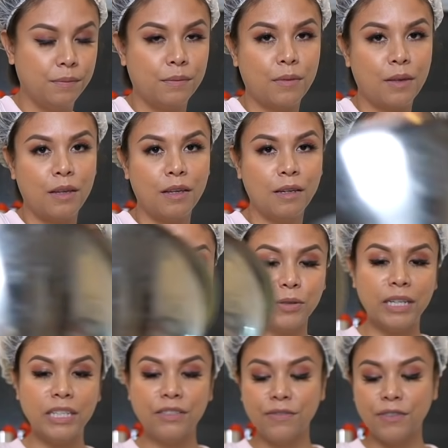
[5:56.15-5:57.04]
I'm going to
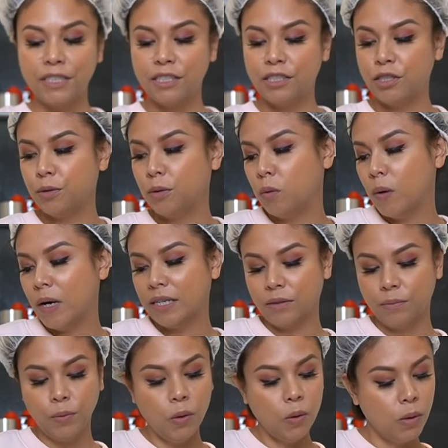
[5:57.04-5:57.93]
transfer it into a
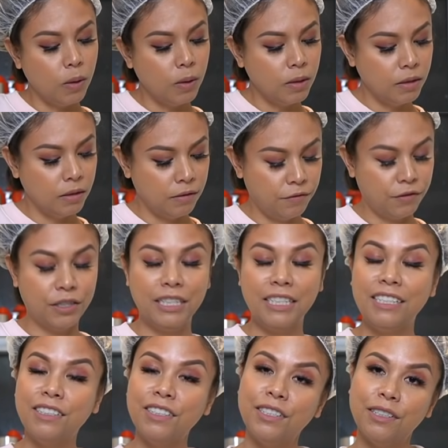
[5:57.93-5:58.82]
water bowl for
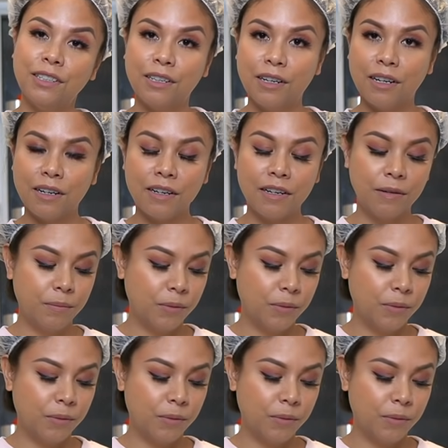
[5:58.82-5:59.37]
easier